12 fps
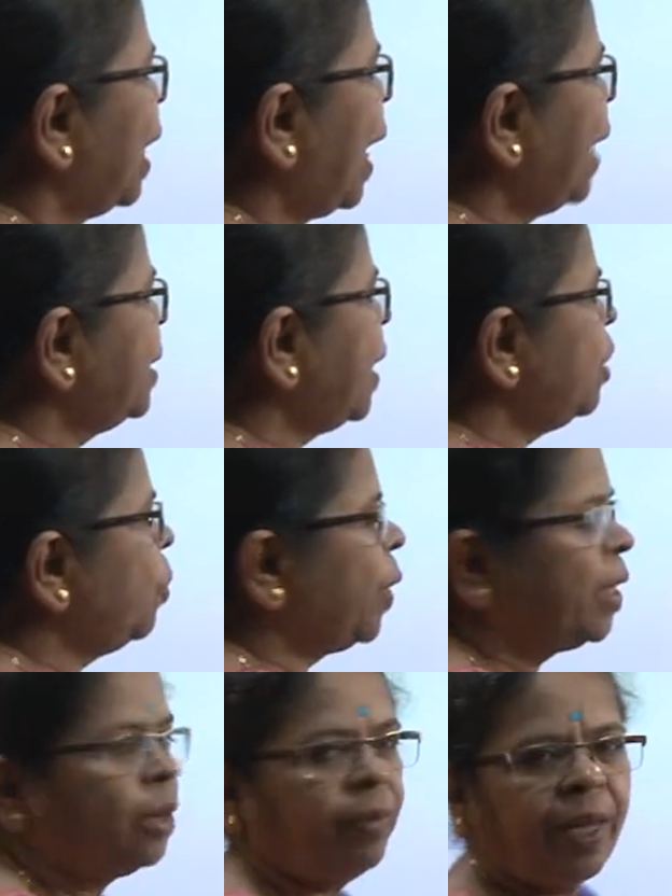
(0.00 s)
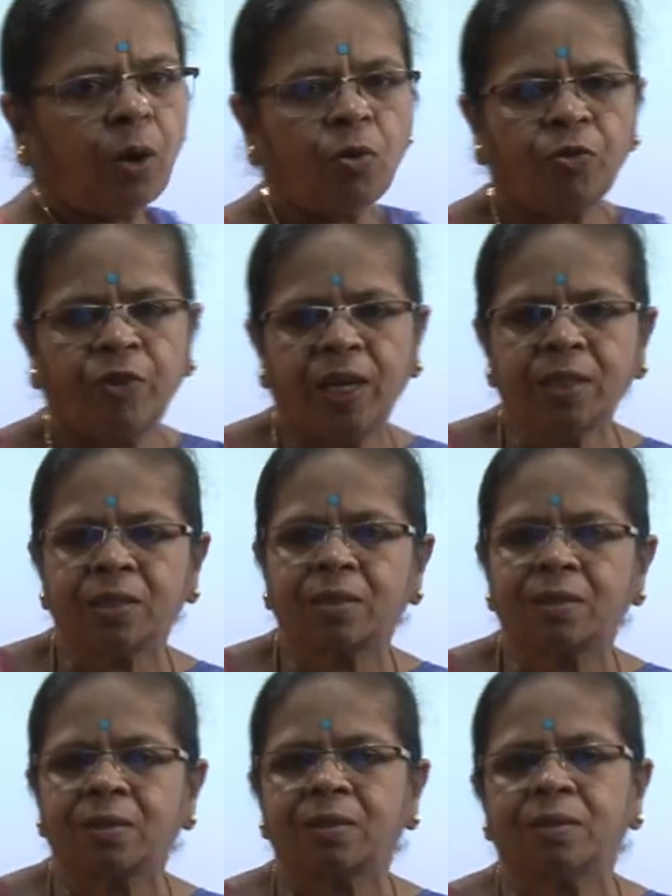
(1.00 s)
and then during the wear out
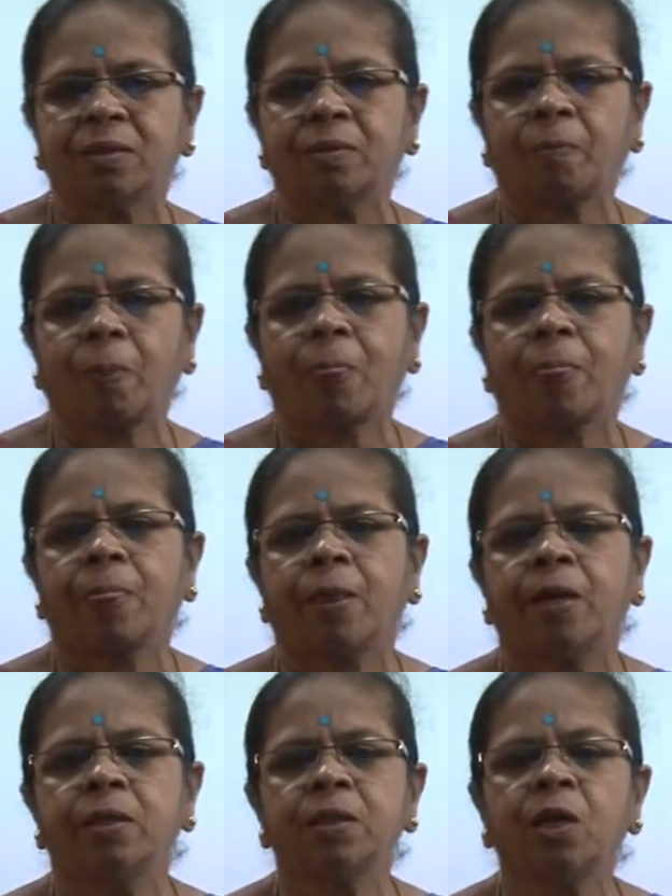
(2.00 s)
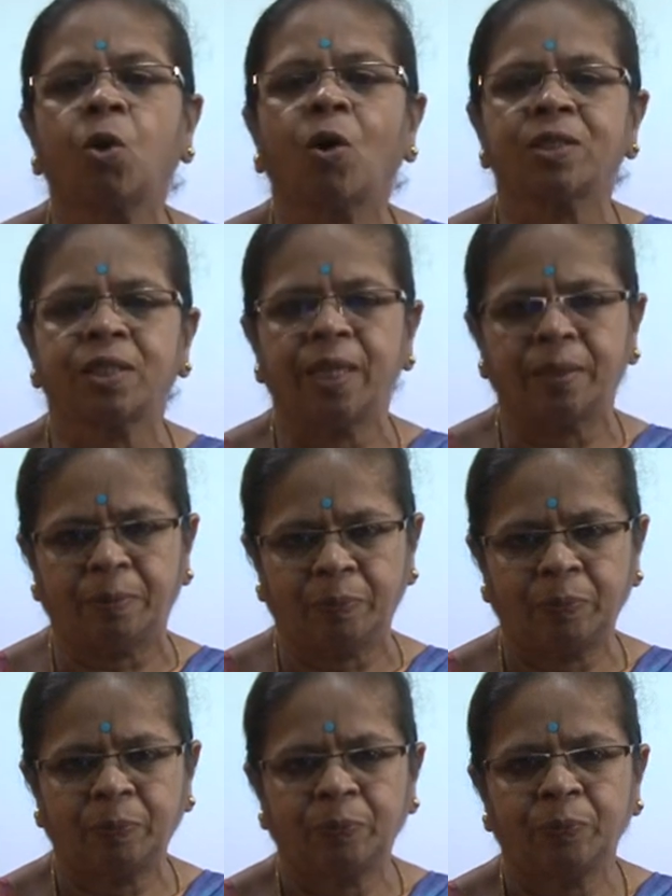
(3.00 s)
phase it is a Gaussian
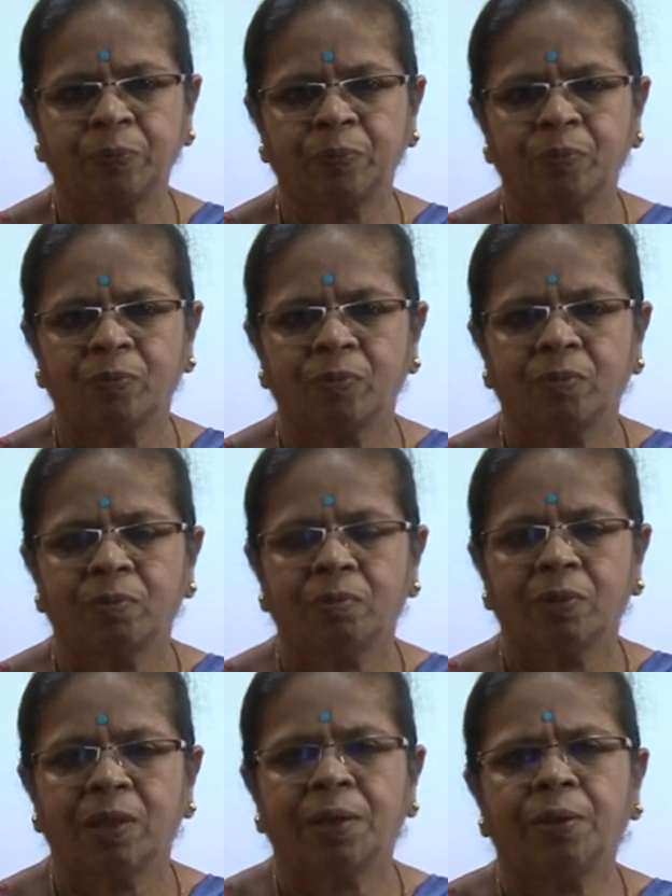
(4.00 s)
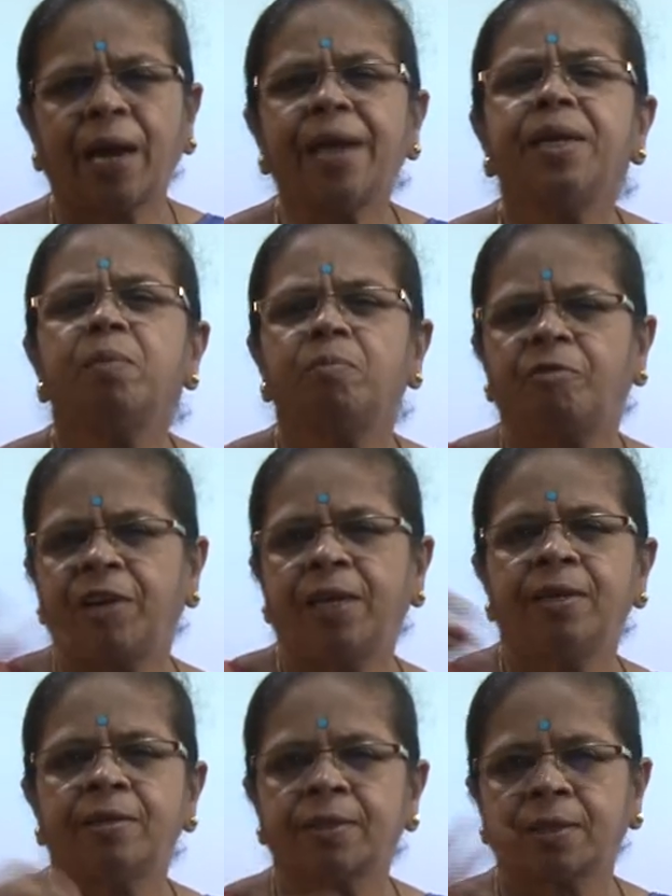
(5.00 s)
random
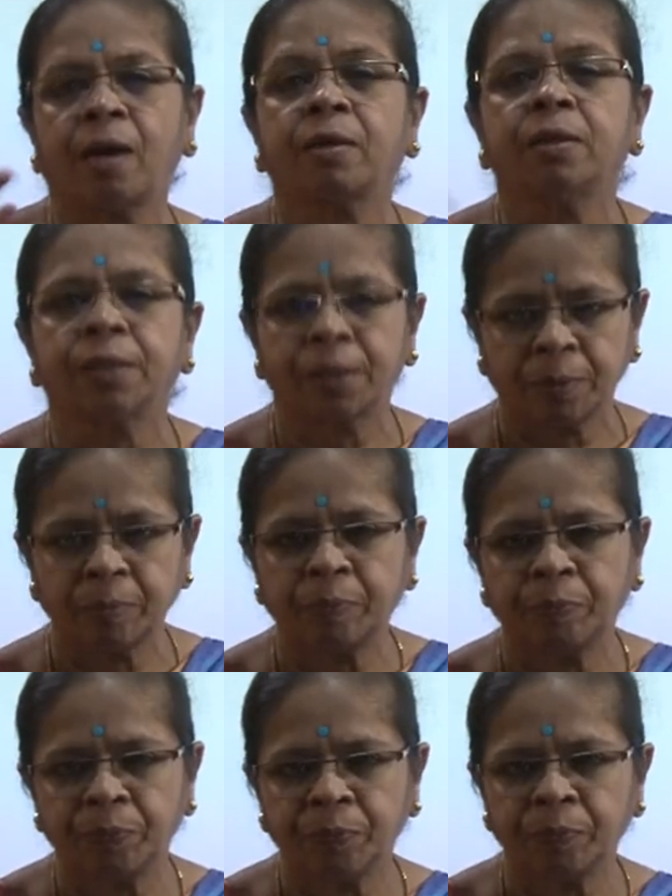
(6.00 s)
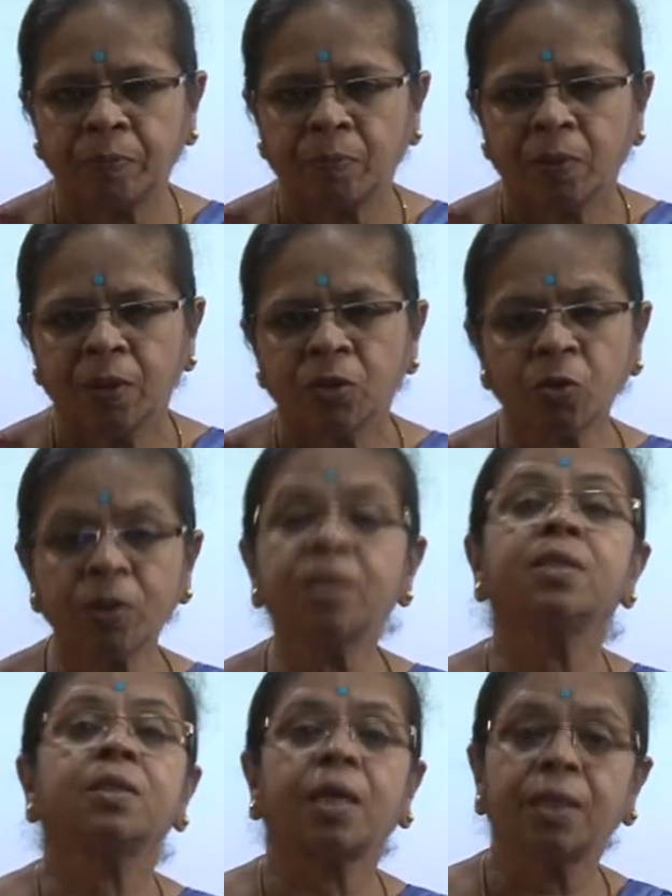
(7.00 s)
failures occur. So, this
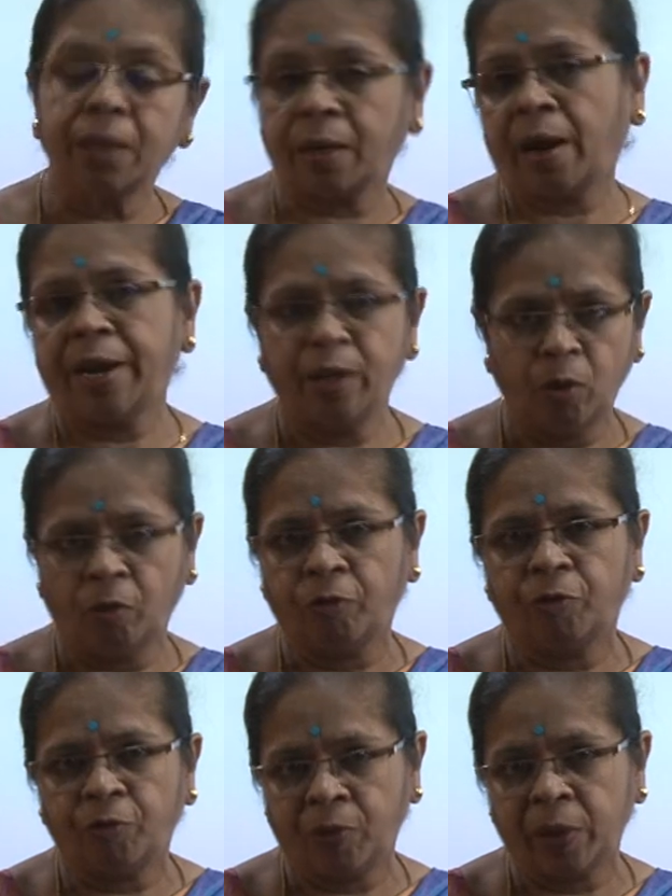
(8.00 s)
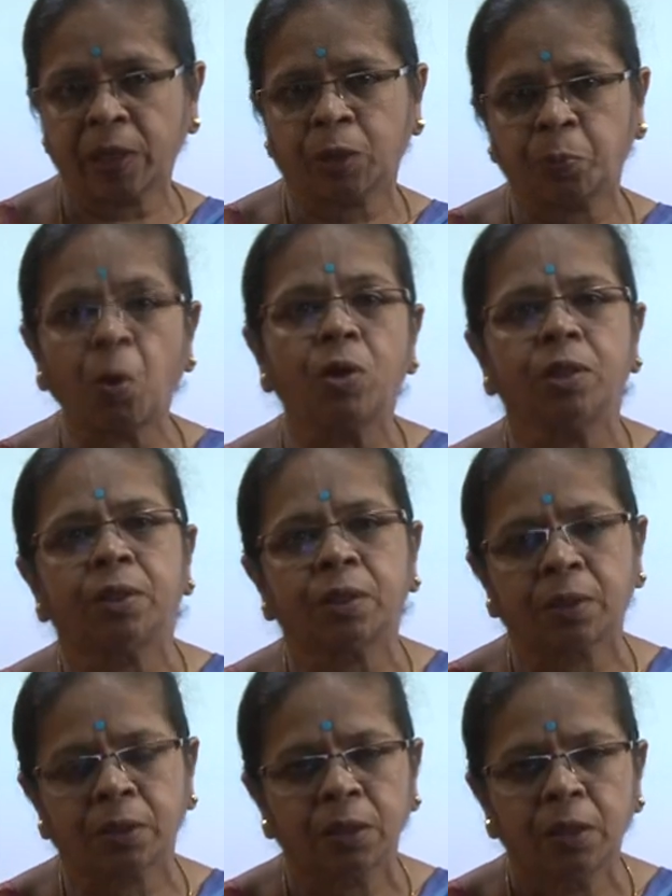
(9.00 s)
is another kind of
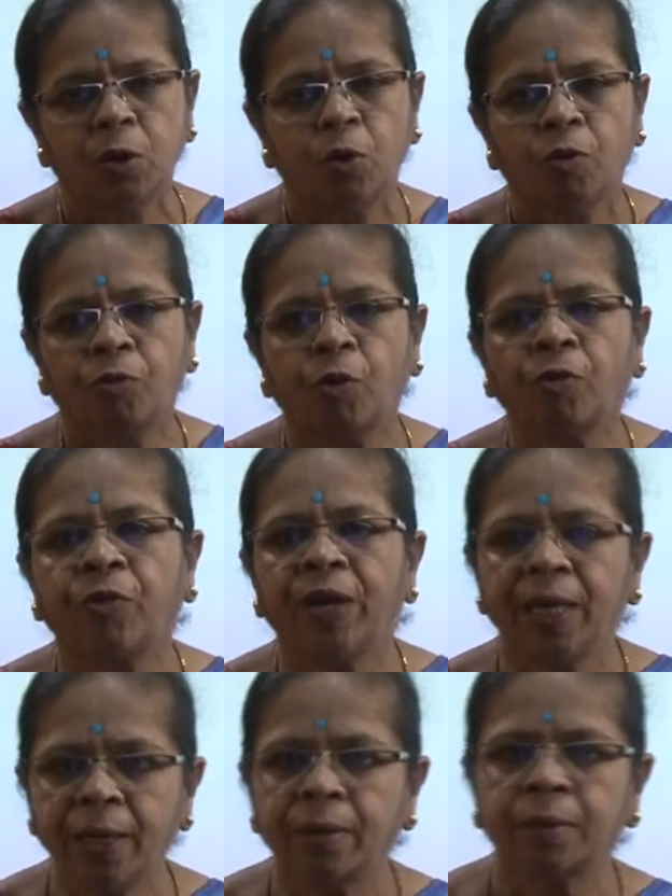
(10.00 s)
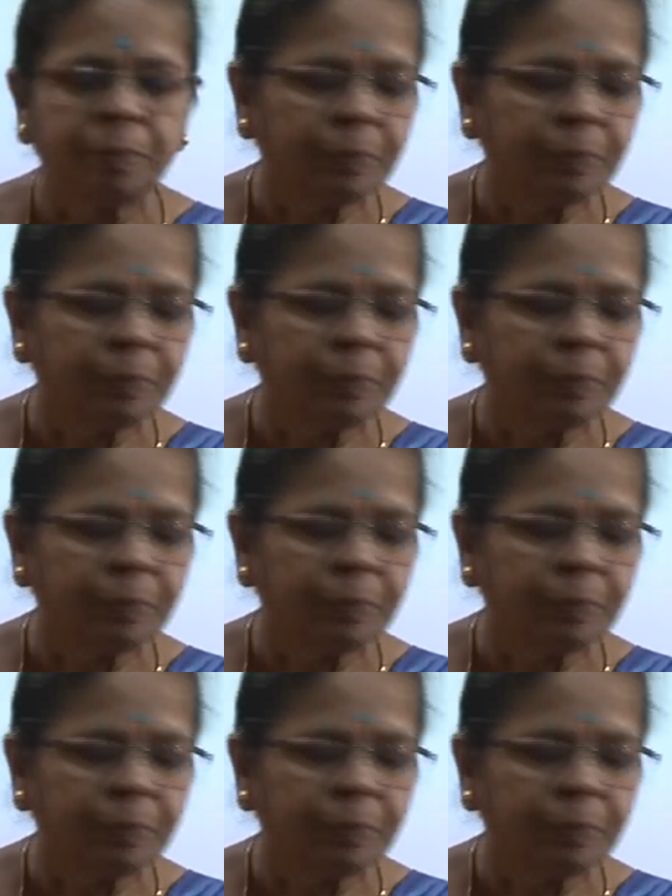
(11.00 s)
response for failure.